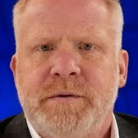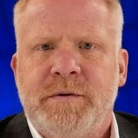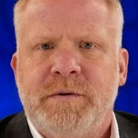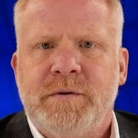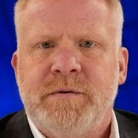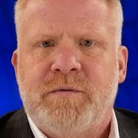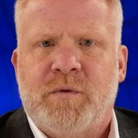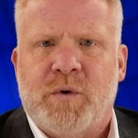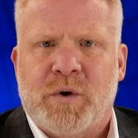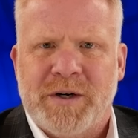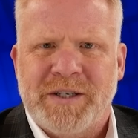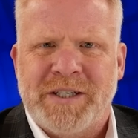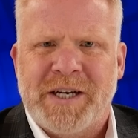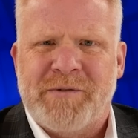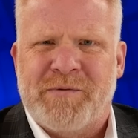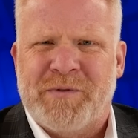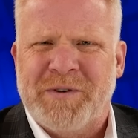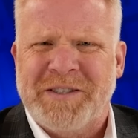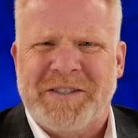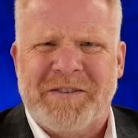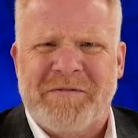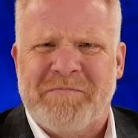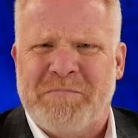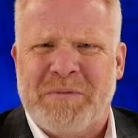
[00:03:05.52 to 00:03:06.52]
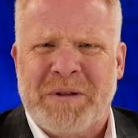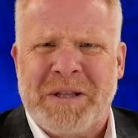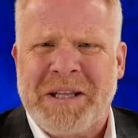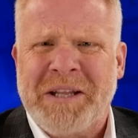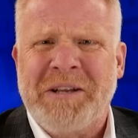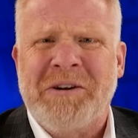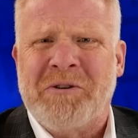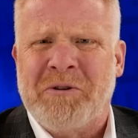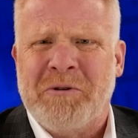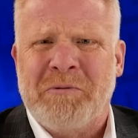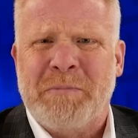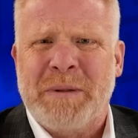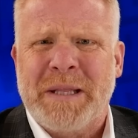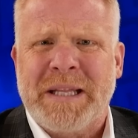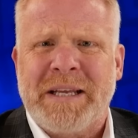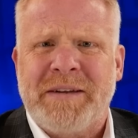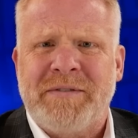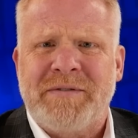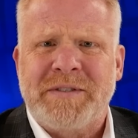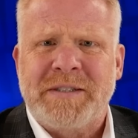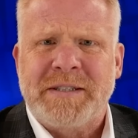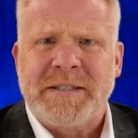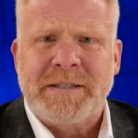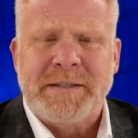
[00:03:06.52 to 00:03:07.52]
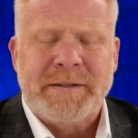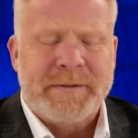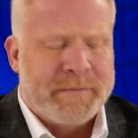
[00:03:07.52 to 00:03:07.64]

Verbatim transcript: for a difference of political beliefs.